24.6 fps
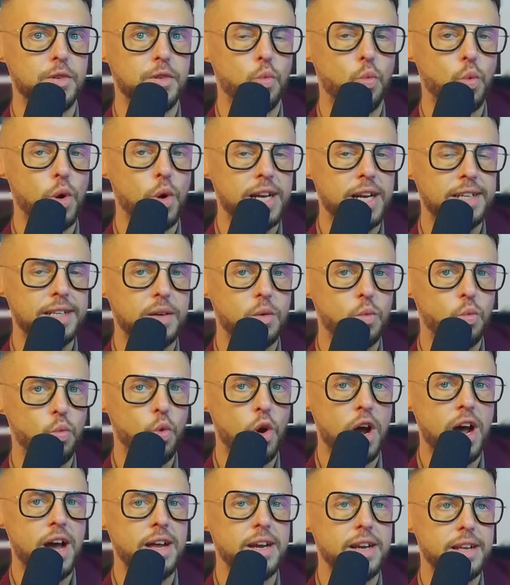What
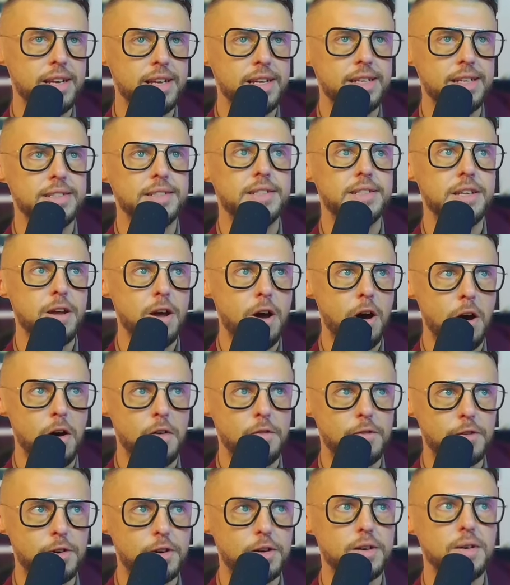what is the
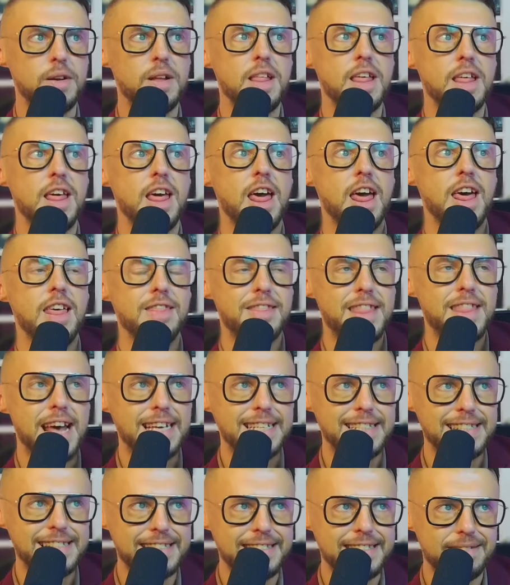offer
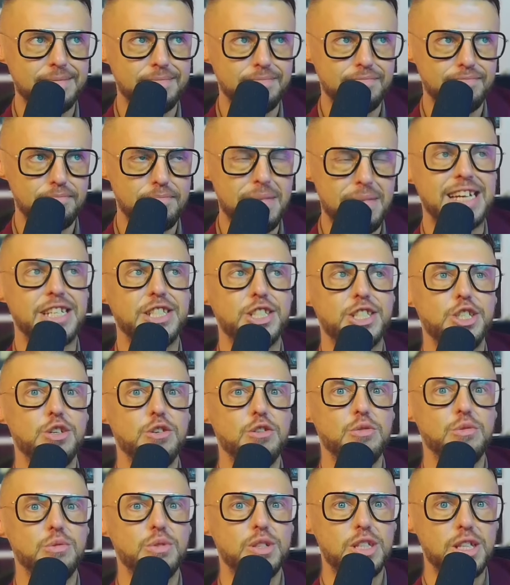that makes
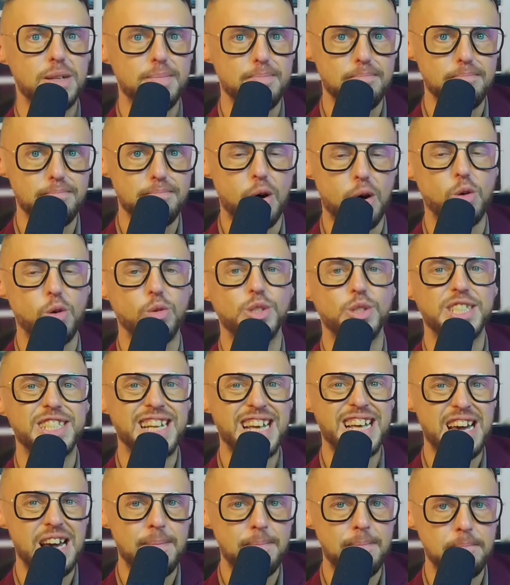you the most
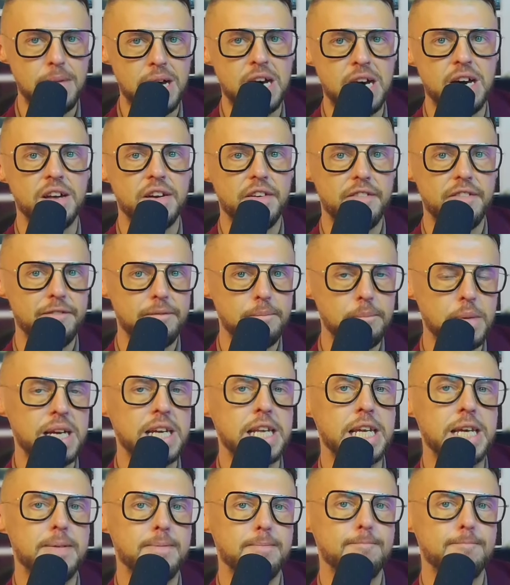amount of money?